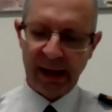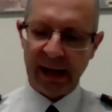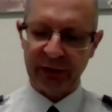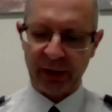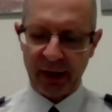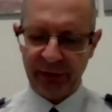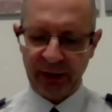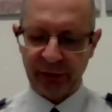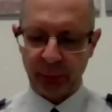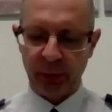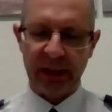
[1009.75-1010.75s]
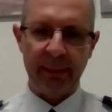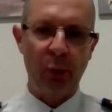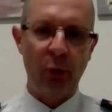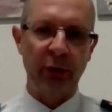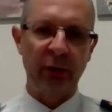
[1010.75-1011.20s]
And so those things are really
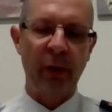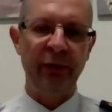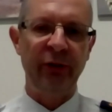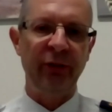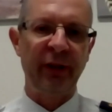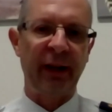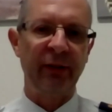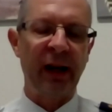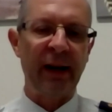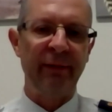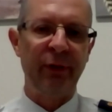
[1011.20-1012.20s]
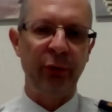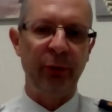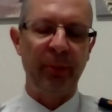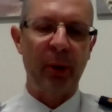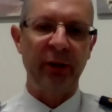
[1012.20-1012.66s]
important questions that first
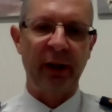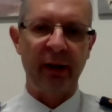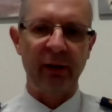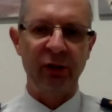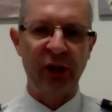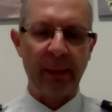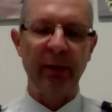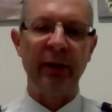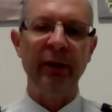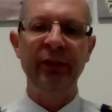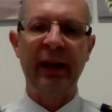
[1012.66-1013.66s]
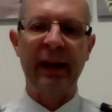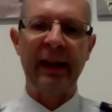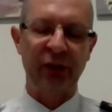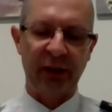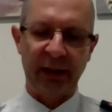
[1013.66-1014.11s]
responder chaplains can
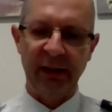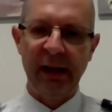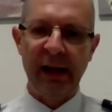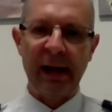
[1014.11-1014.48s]
actually